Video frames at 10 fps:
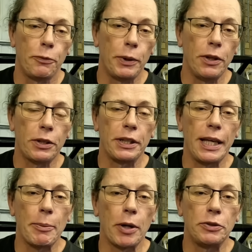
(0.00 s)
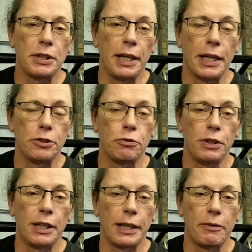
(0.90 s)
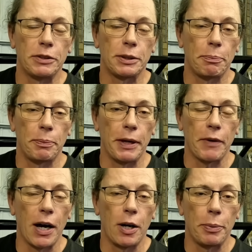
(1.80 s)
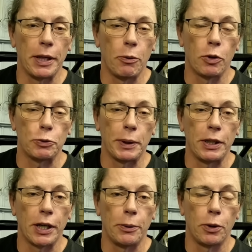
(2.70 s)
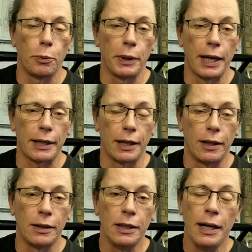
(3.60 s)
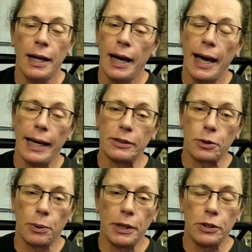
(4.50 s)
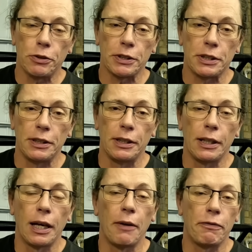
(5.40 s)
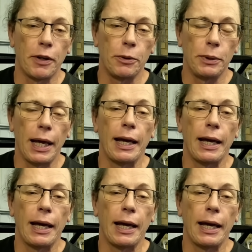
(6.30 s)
And if we look at the MOT history to give us a bit of a heartbeat of what's been going on with that car, it's quite interesting that following